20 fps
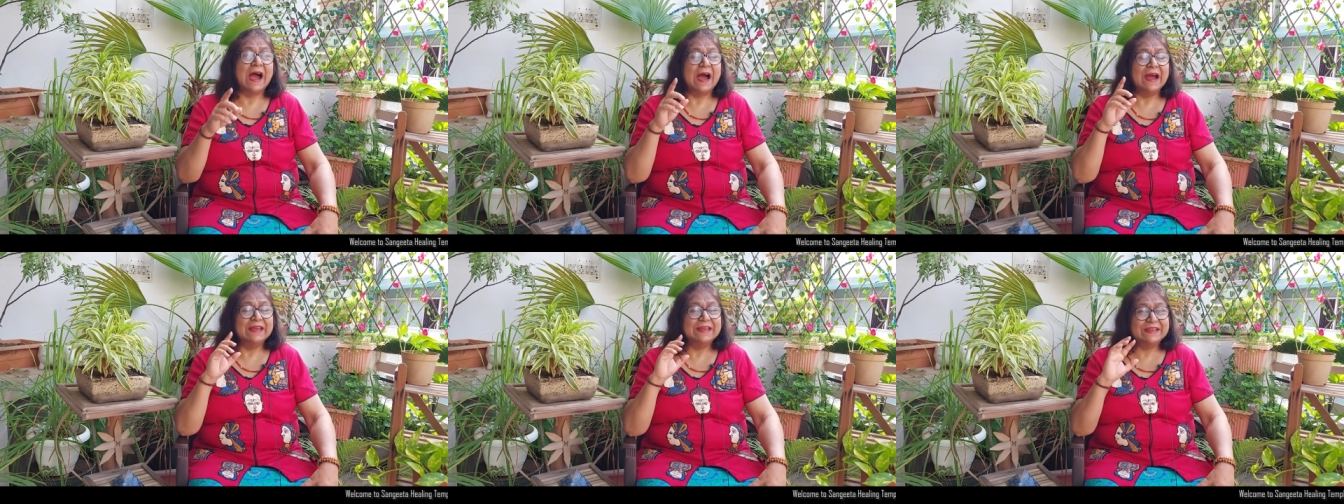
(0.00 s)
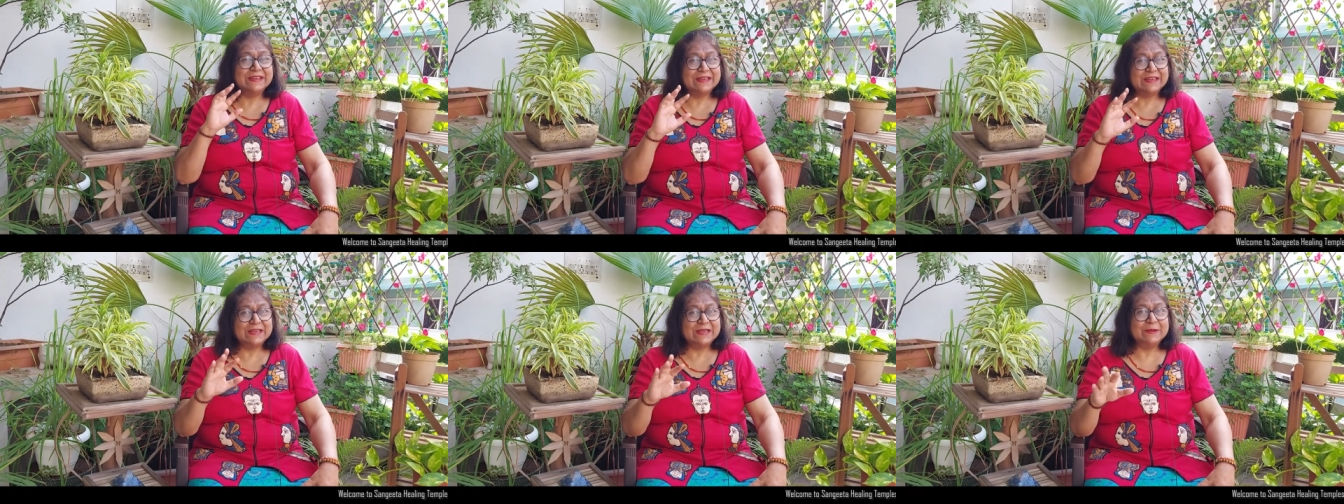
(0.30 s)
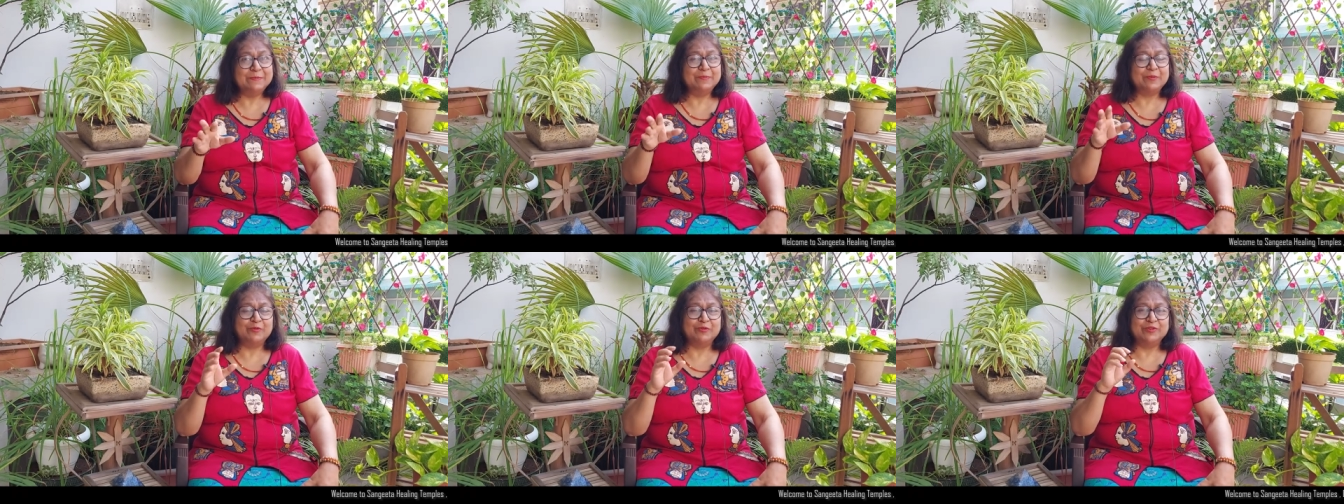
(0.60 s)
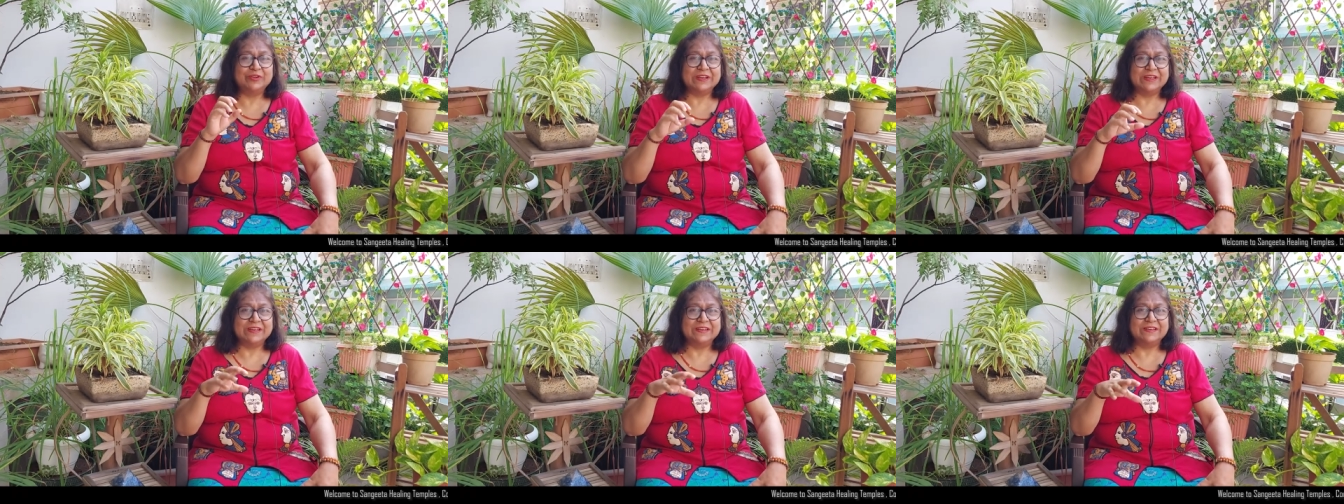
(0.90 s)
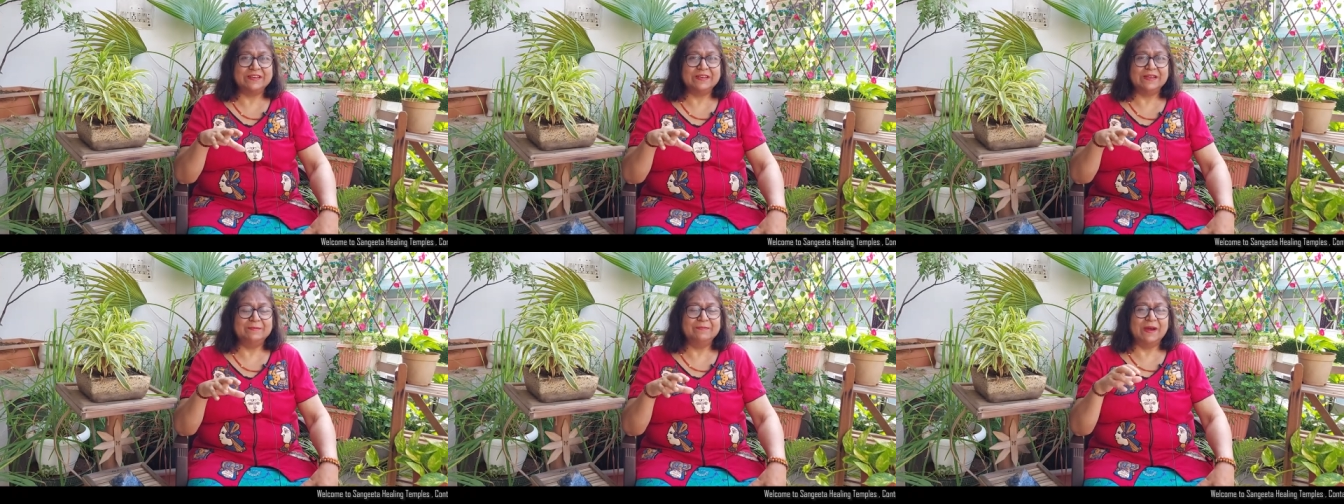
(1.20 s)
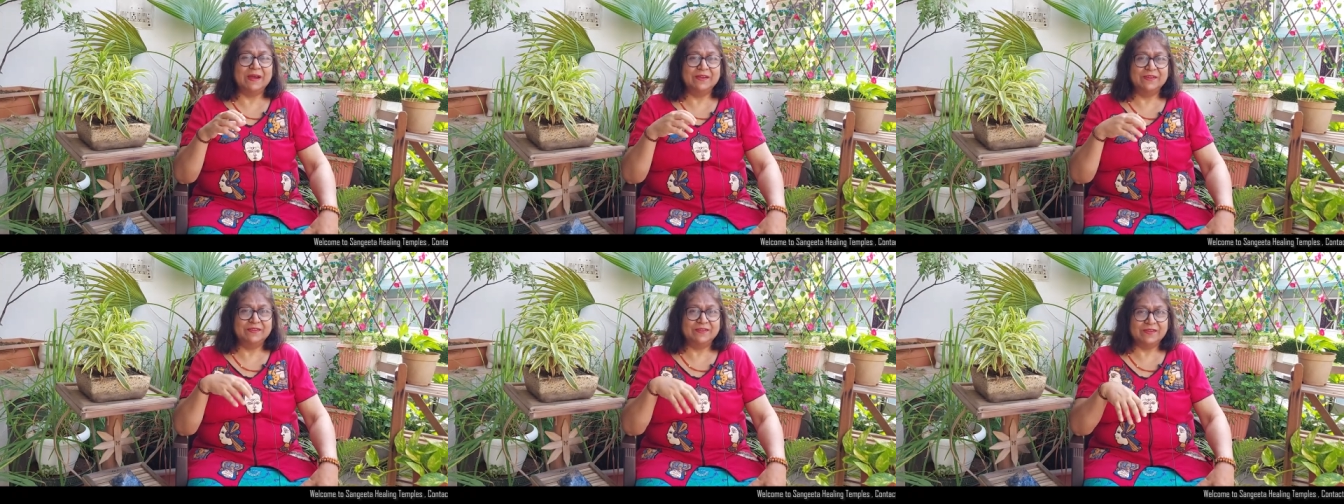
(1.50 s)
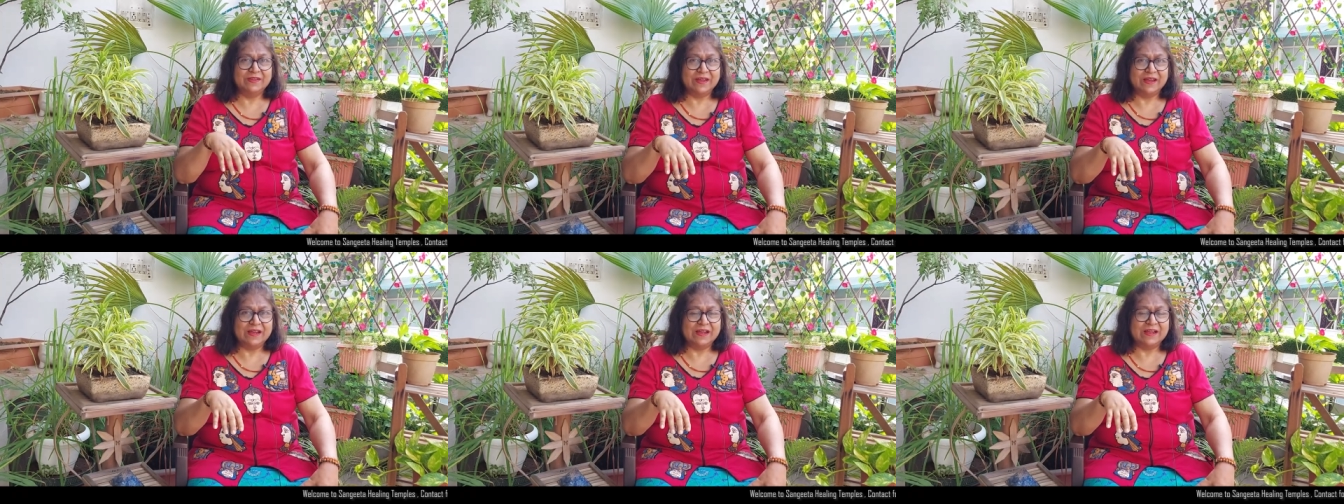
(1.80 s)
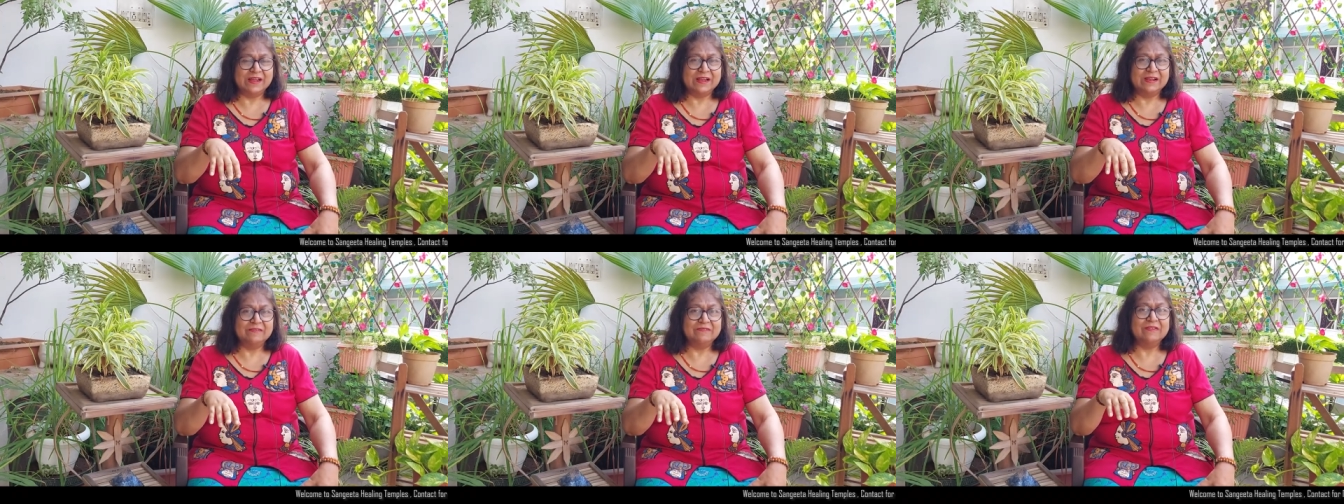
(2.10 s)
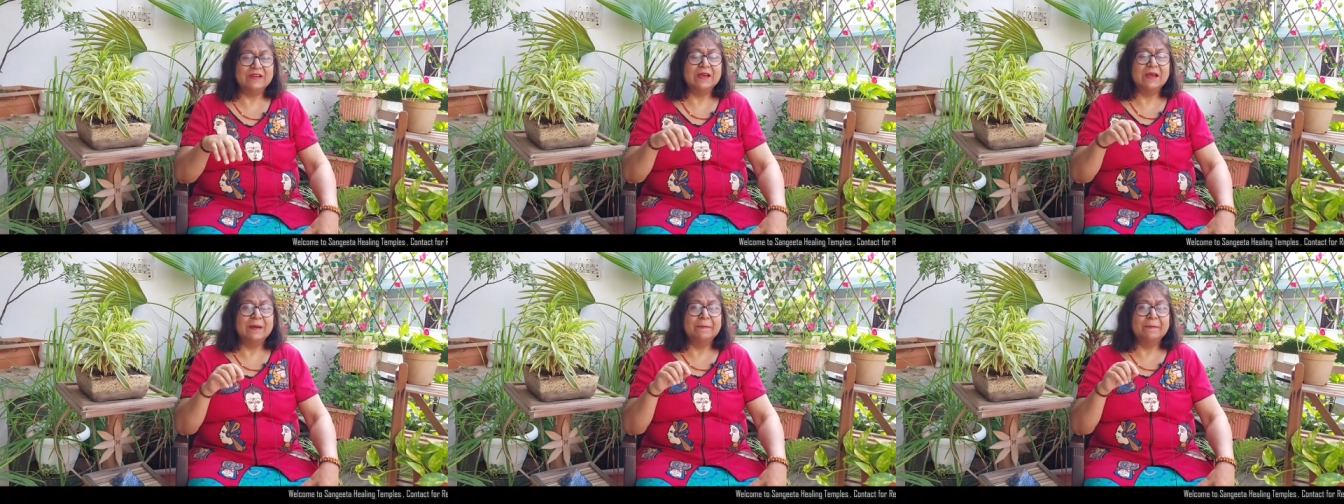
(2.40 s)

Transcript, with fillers: I keep protecting myself,